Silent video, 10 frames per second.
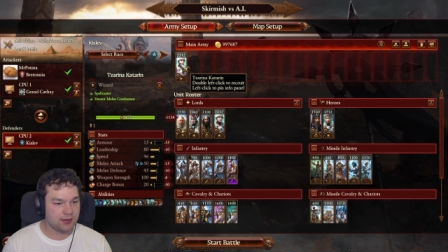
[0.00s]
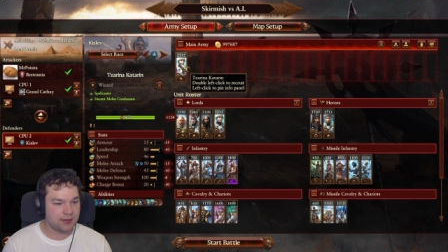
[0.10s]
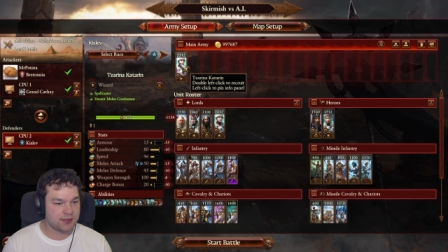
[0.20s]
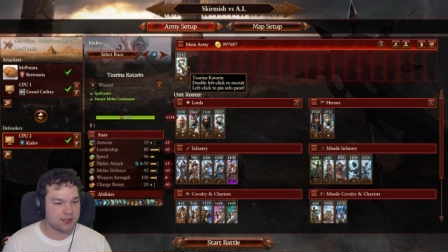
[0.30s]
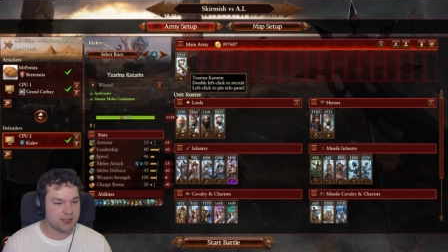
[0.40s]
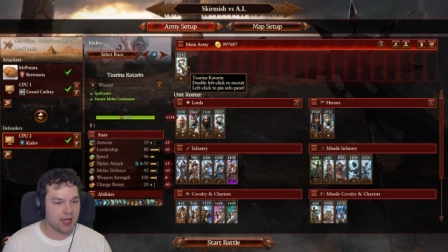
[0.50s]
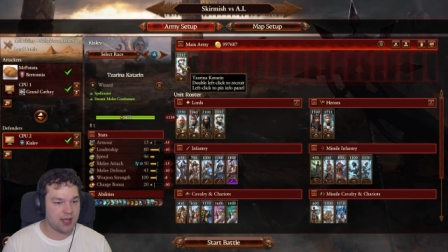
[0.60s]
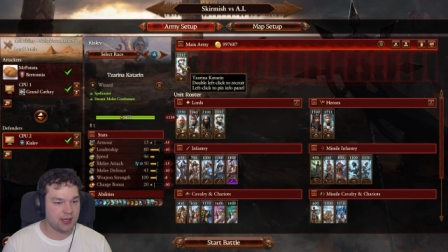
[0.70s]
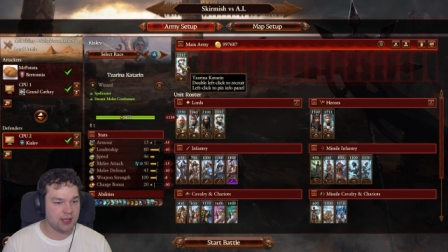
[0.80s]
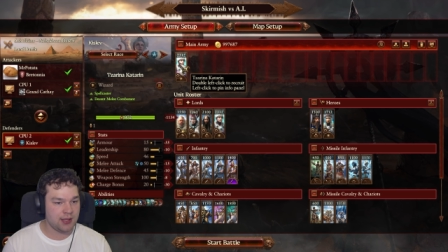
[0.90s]

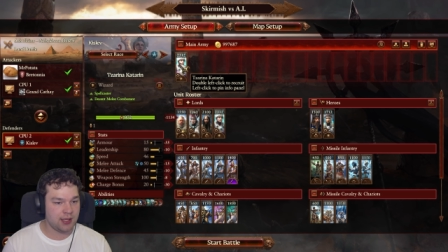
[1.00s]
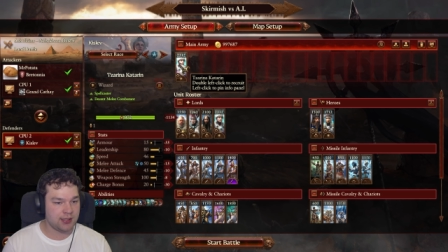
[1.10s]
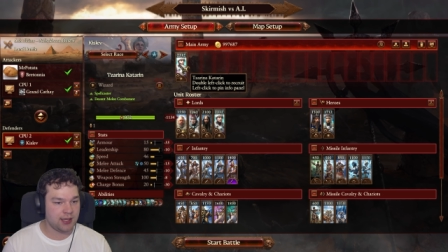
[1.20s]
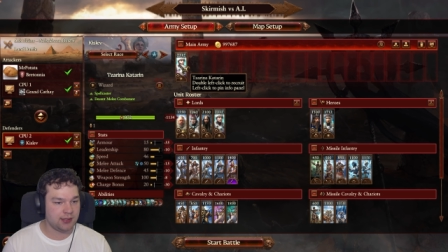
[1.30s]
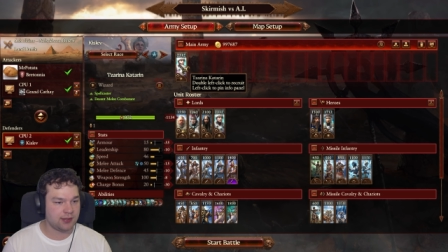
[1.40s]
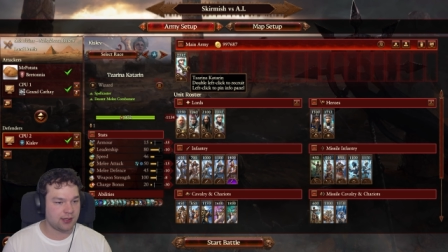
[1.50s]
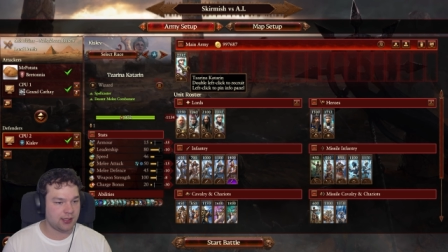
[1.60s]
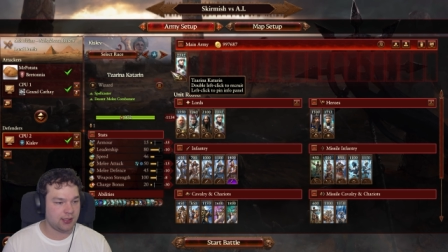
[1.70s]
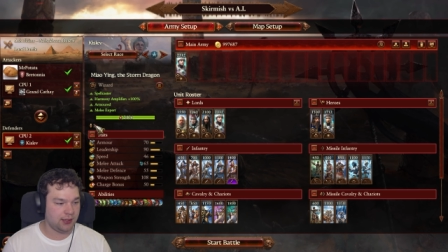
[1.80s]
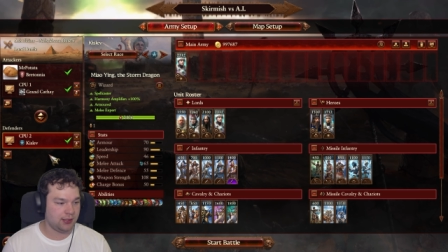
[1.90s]
Tsarina
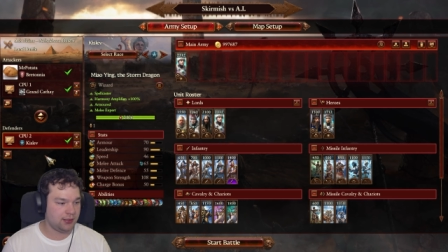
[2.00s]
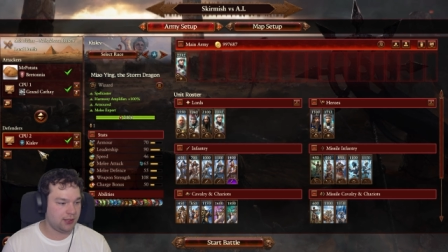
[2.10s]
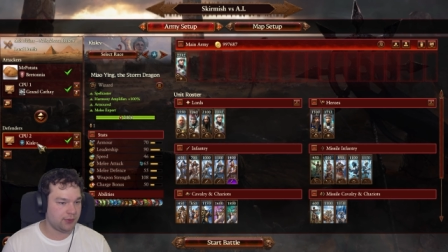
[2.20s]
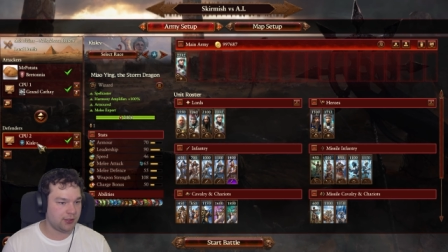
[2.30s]
Katarin. Here we